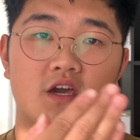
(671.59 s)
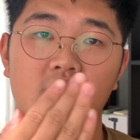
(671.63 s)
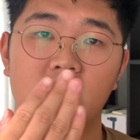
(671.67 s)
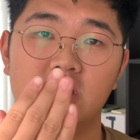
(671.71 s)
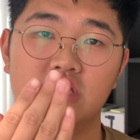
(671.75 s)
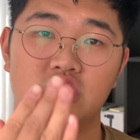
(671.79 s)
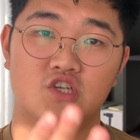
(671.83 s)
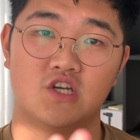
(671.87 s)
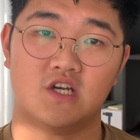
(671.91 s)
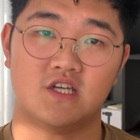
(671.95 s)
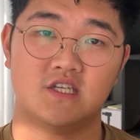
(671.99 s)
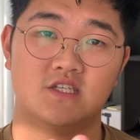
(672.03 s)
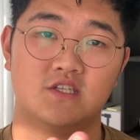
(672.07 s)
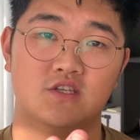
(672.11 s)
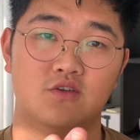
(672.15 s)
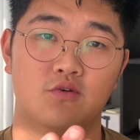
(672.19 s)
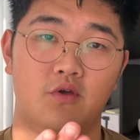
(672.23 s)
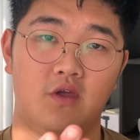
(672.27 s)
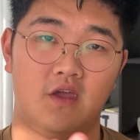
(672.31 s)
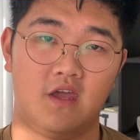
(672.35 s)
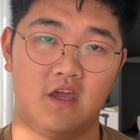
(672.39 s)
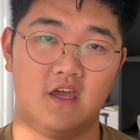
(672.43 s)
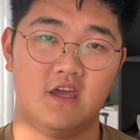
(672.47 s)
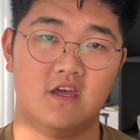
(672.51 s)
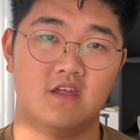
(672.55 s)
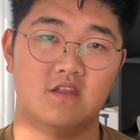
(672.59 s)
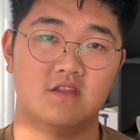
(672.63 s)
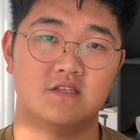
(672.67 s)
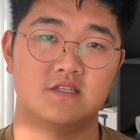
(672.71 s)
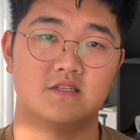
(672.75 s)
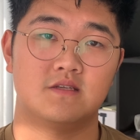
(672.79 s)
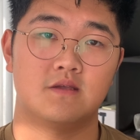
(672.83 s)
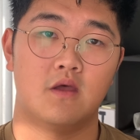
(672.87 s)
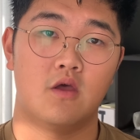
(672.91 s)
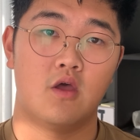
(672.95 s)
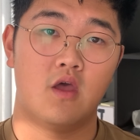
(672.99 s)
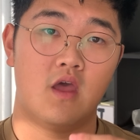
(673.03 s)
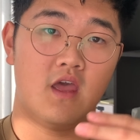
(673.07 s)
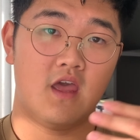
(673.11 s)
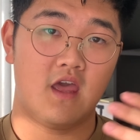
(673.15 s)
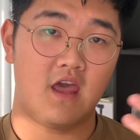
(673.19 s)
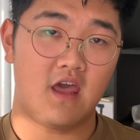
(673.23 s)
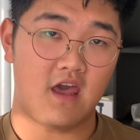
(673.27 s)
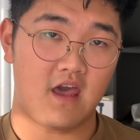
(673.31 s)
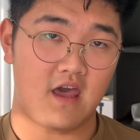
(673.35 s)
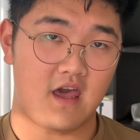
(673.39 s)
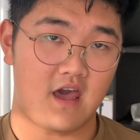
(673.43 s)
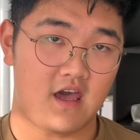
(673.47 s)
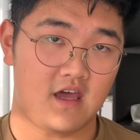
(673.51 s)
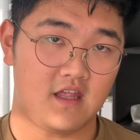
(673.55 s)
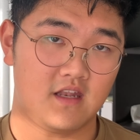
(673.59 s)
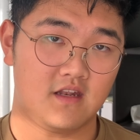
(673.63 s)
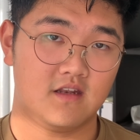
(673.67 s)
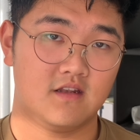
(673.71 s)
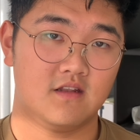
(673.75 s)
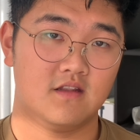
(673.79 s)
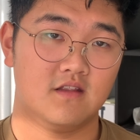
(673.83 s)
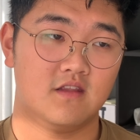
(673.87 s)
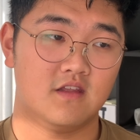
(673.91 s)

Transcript: Adjust your hands at